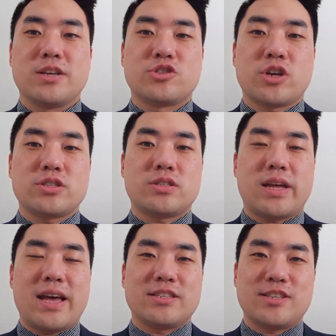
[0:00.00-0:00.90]
just
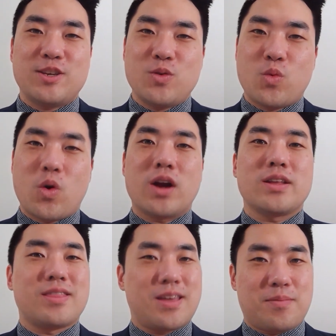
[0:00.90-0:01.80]
as He
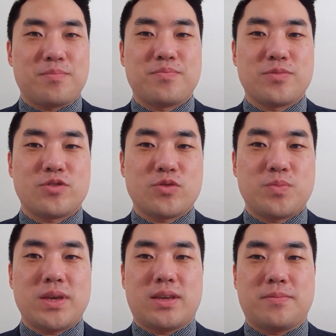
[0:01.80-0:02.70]
wanted them to
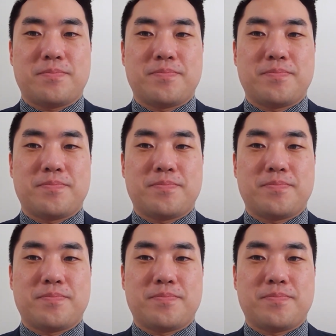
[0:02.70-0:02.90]
be.